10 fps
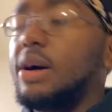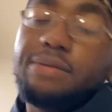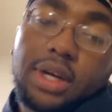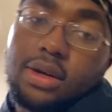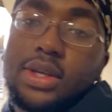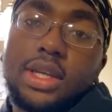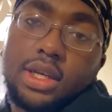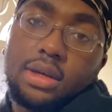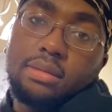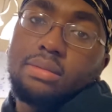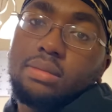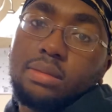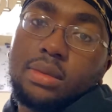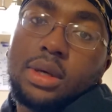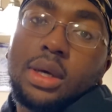I'm finna go to the gym.
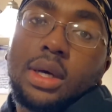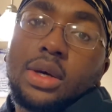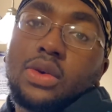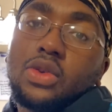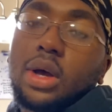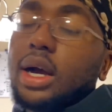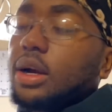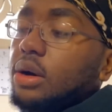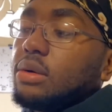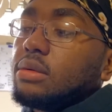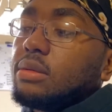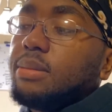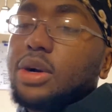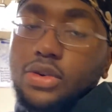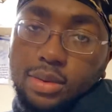So I go
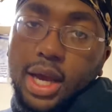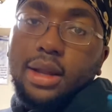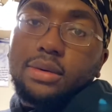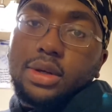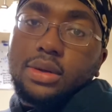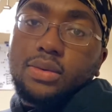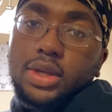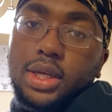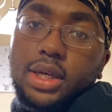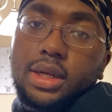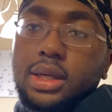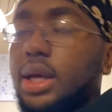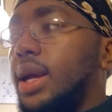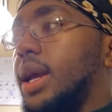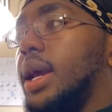burn some calories once again.
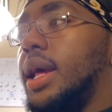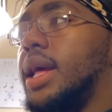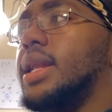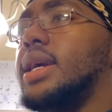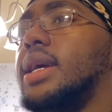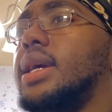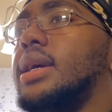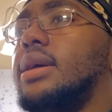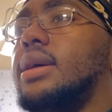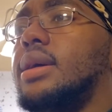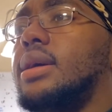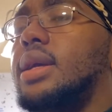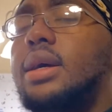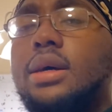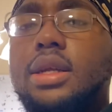And then,
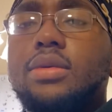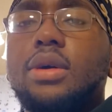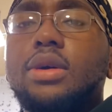yeah, then we're gonna